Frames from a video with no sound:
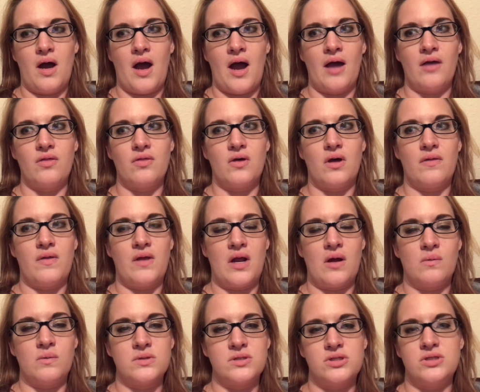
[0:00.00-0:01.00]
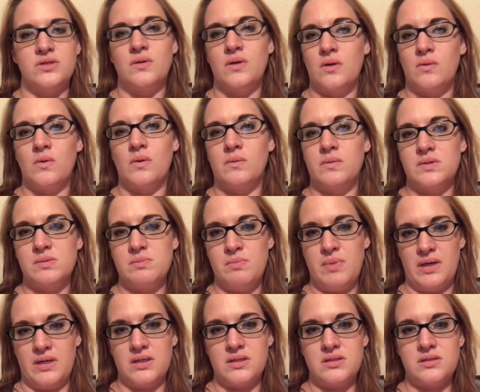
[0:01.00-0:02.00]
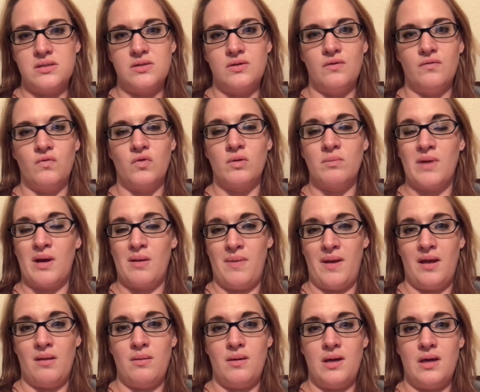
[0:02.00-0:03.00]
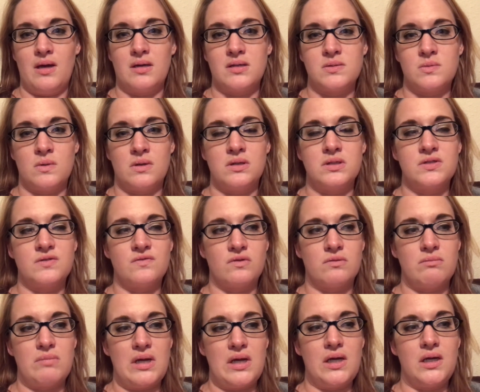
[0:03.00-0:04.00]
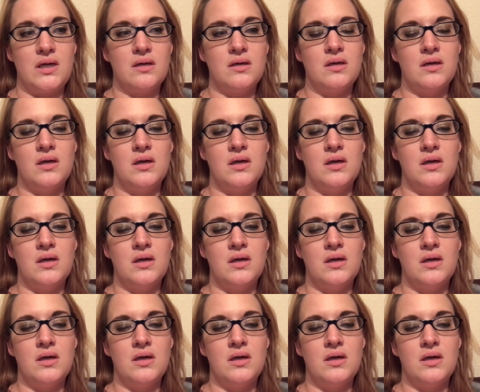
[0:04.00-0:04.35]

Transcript: I thought that I was doing what was best for my baby as well as for me.